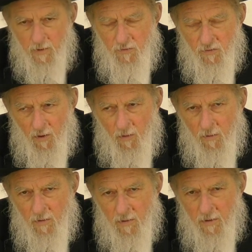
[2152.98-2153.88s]
So
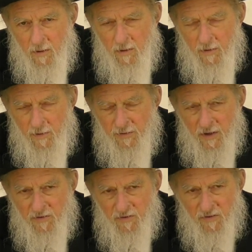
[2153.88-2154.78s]

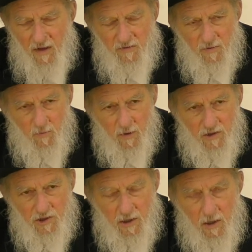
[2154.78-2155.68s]
there's a sense in
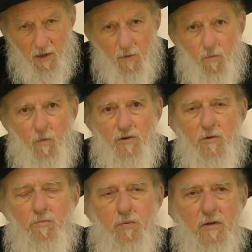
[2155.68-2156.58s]
which when you
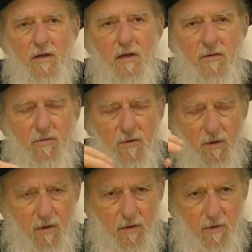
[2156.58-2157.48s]
put
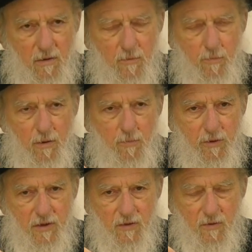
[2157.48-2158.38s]
the
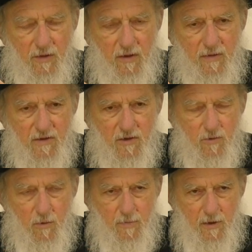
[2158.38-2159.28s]
events
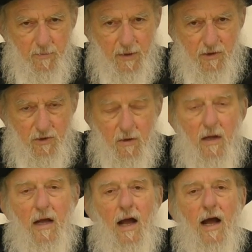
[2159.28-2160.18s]
into a bigger picture
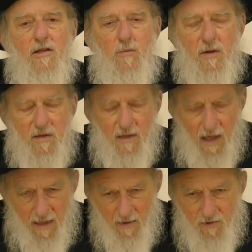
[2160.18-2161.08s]
and you
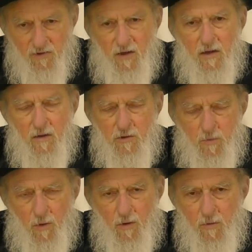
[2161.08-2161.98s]
acknowledge that HaKadosh
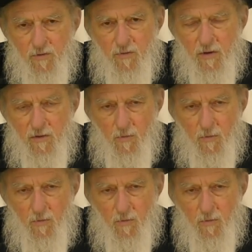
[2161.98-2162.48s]
Baruch Hu was running the